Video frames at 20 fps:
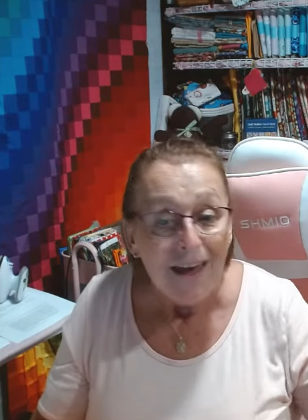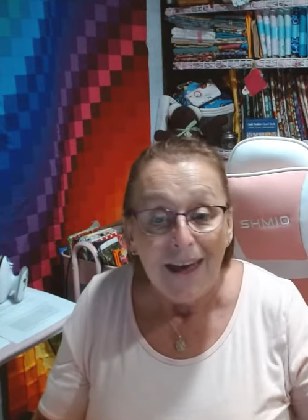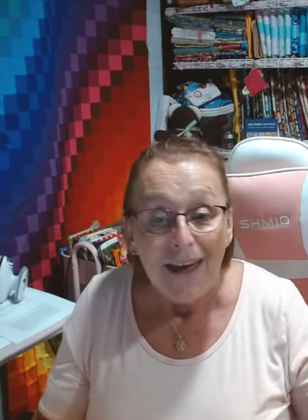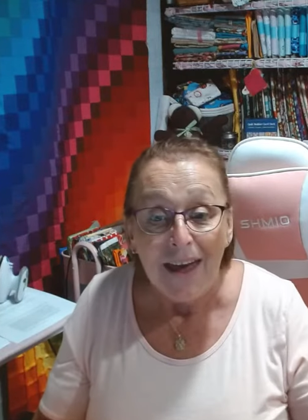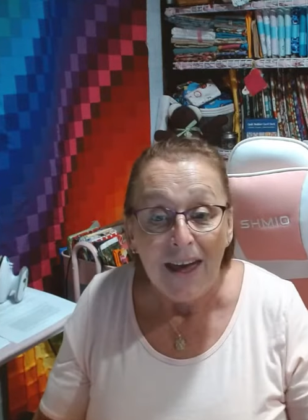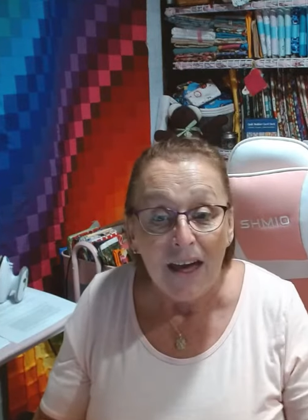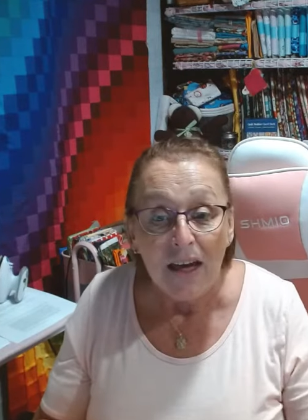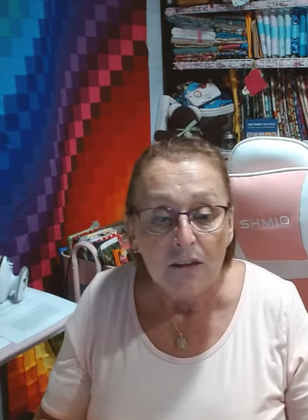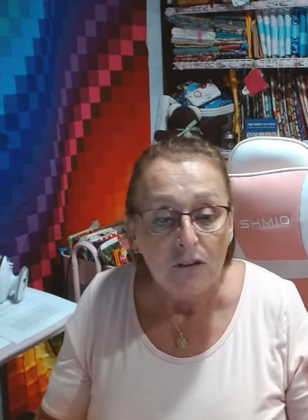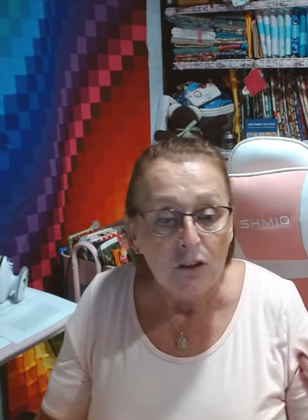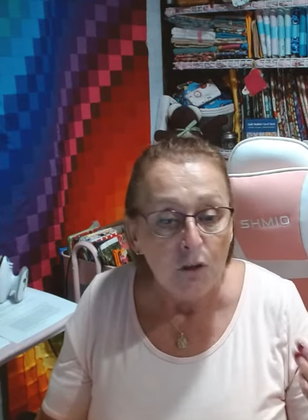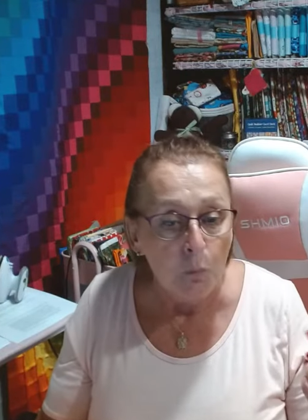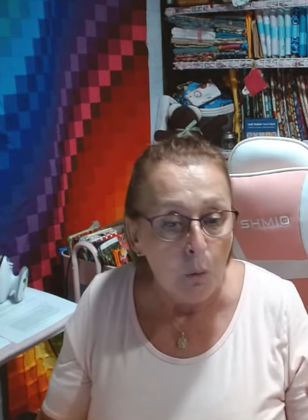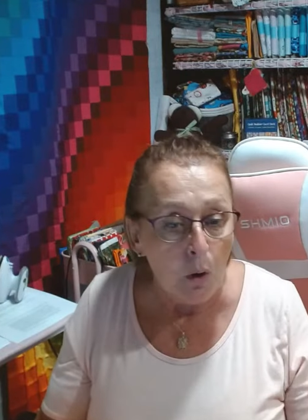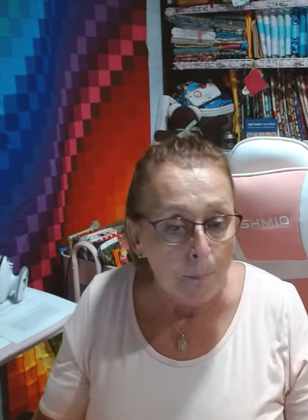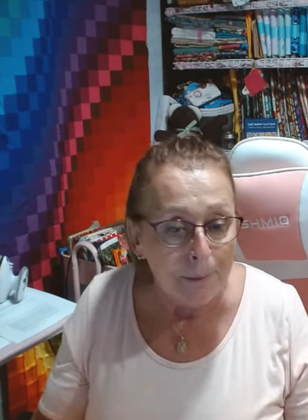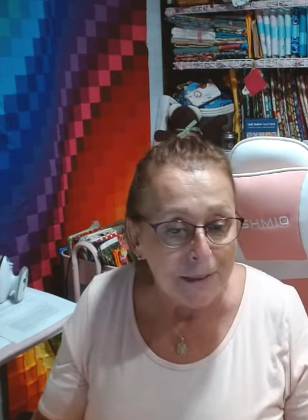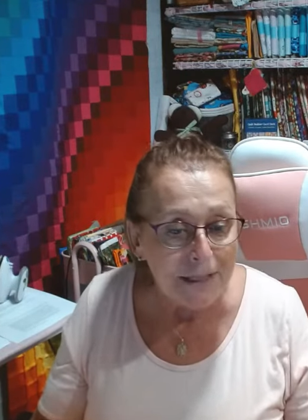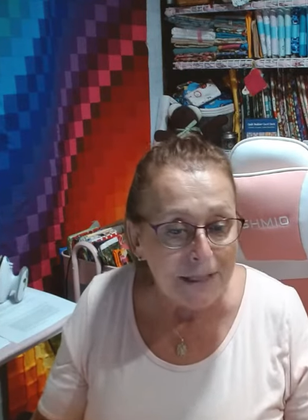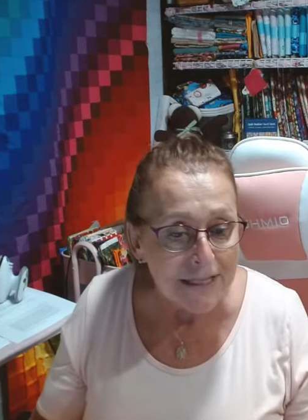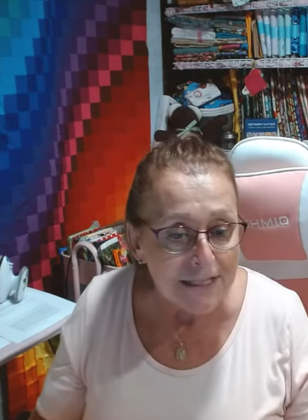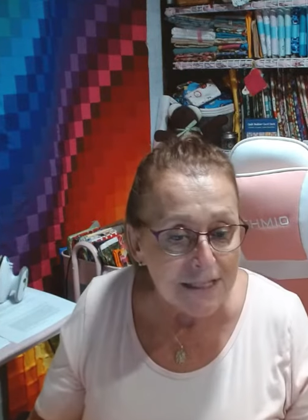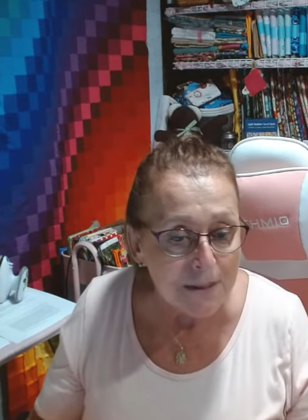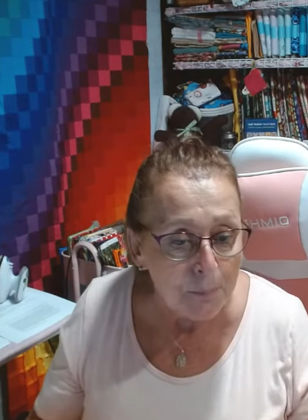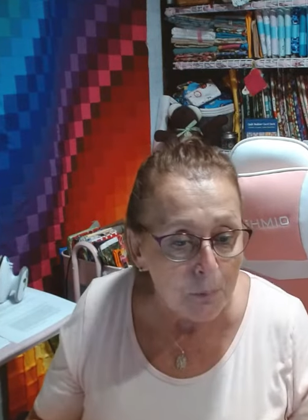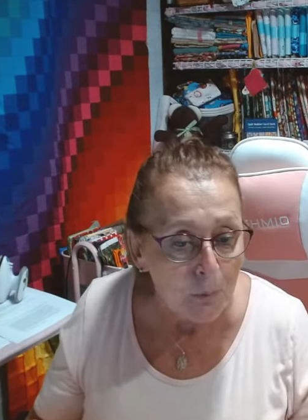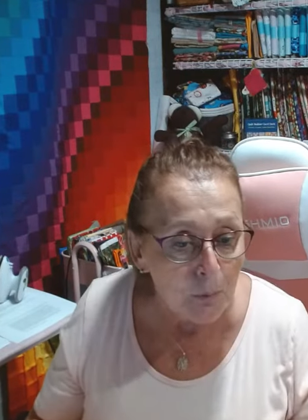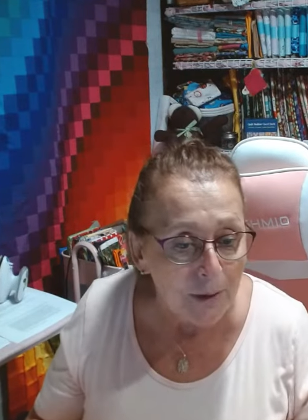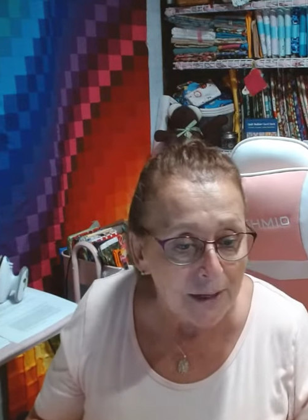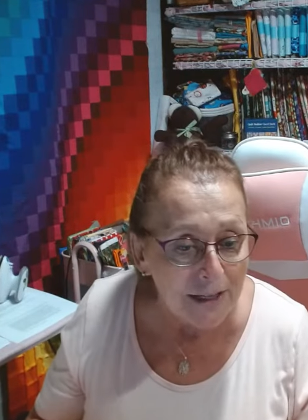and you won't be
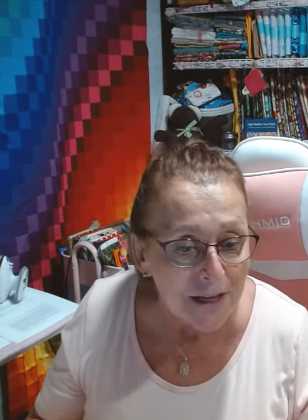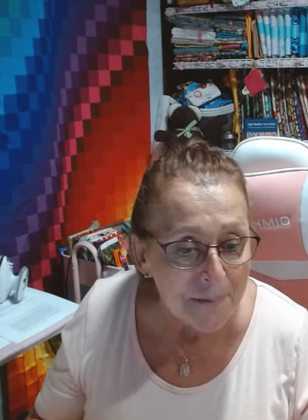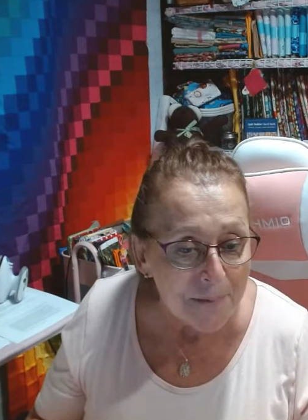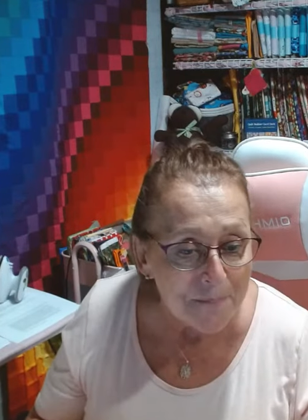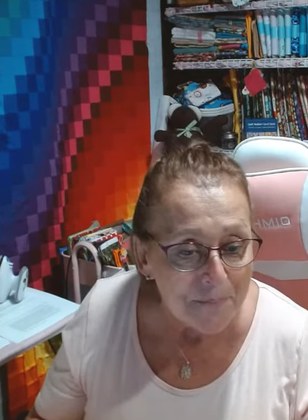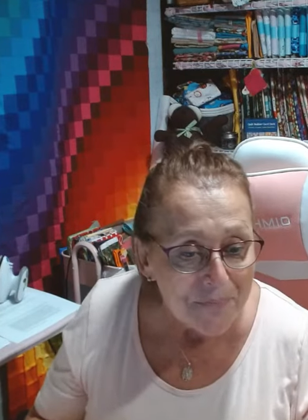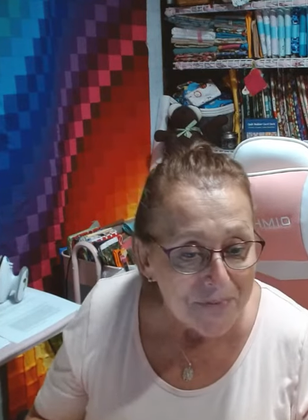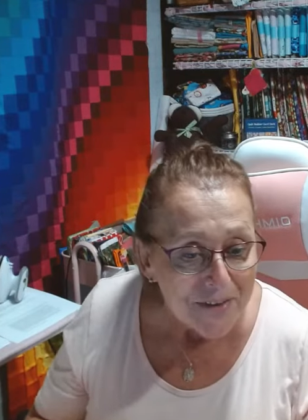disappointed.